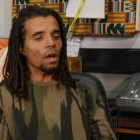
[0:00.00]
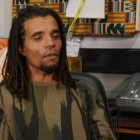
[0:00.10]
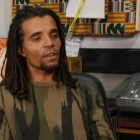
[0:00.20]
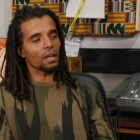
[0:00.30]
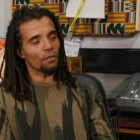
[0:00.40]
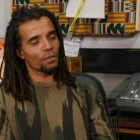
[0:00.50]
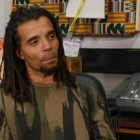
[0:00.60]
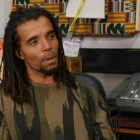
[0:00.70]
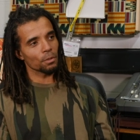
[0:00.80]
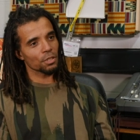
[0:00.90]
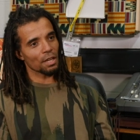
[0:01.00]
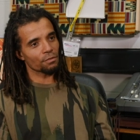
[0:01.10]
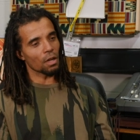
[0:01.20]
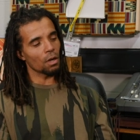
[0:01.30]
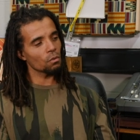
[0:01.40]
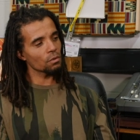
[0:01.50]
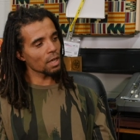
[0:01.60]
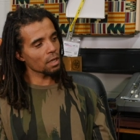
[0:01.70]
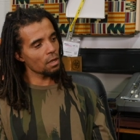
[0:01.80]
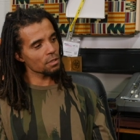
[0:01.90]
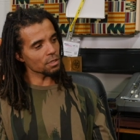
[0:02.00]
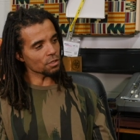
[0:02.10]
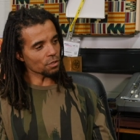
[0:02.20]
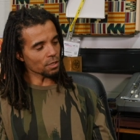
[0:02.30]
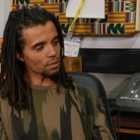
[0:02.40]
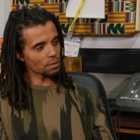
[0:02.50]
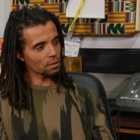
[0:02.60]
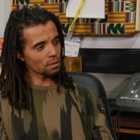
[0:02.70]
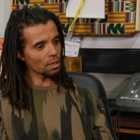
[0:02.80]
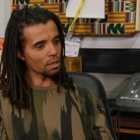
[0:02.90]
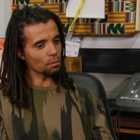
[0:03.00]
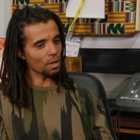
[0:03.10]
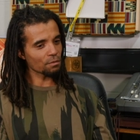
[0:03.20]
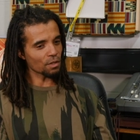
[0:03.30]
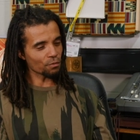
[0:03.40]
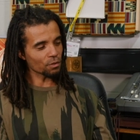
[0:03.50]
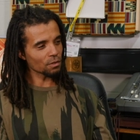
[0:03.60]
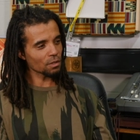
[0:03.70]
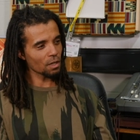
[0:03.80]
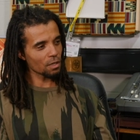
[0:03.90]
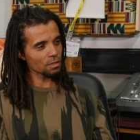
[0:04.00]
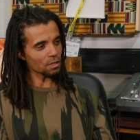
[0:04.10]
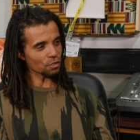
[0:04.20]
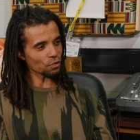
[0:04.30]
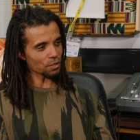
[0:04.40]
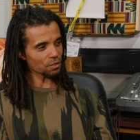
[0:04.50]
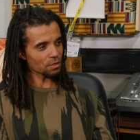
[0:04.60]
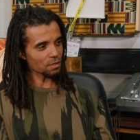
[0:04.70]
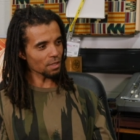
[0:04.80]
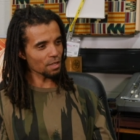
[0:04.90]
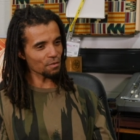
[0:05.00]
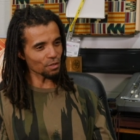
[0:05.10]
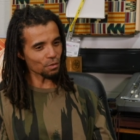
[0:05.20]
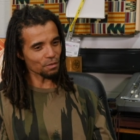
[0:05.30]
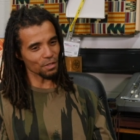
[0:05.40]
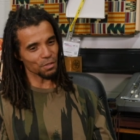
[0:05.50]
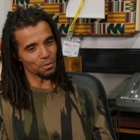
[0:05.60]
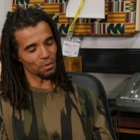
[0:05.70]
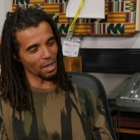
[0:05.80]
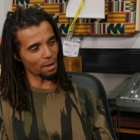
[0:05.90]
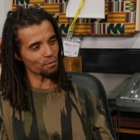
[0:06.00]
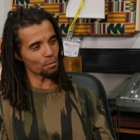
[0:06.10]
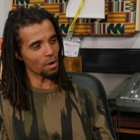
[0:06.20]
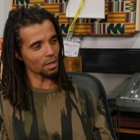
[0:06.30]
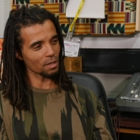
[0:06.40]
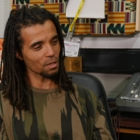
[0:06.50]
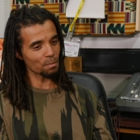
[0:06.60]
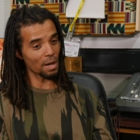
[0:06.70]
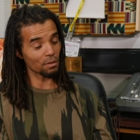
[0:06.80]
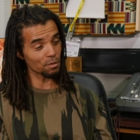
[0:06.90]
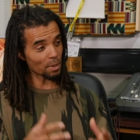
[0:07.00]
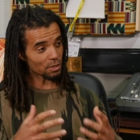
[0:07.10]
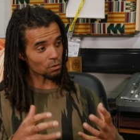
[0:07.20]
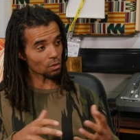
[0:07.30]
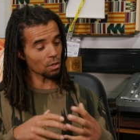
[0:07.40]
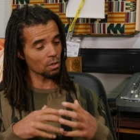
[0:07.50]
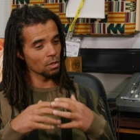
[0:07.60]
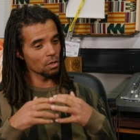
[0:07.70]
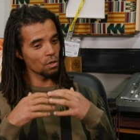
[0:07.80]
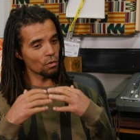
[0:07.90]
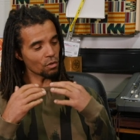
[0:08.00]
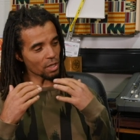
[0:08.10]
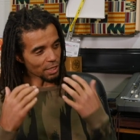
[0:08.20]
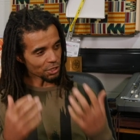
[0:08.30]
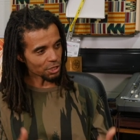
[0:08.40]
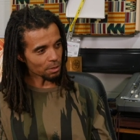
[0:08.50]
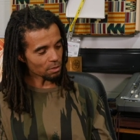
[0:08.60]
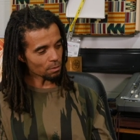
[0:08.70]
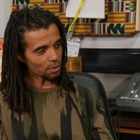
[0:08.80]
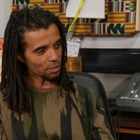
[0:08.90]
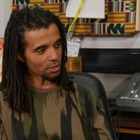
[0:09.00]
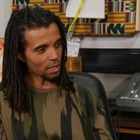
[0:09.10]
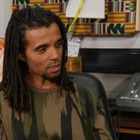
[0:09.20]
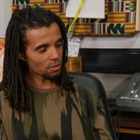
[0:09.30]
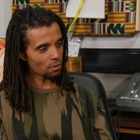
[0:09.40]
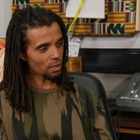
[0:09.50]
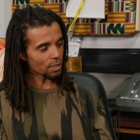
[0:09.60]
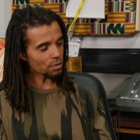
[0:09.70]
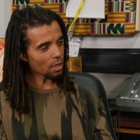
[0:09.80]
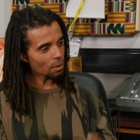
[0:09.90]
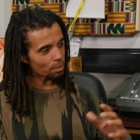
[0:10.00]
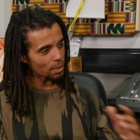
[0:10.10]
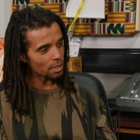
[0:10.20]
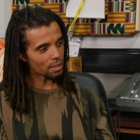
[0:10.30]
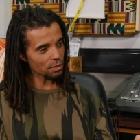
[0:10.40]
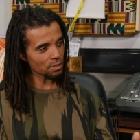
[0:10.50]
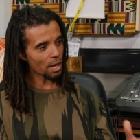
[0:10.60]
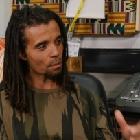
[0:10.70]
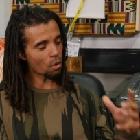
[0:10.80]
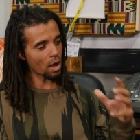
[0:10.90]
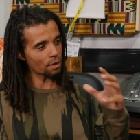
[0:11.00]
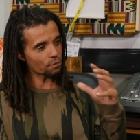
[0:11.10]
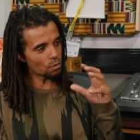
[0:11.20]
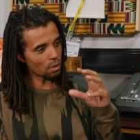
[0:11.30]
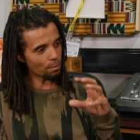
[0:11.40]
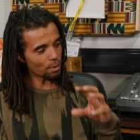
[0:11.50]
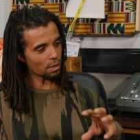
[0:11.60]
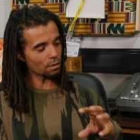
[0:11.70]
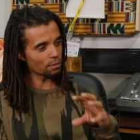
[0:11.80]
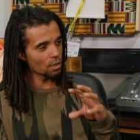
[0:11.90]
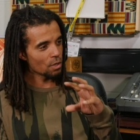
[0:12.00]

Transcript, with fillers: I think I think people just have to own their class interest, and we have different class interests. Even those of us who came from working class backgrounds, based on our relationship to the British state historically. So I completely understand why, if you are part of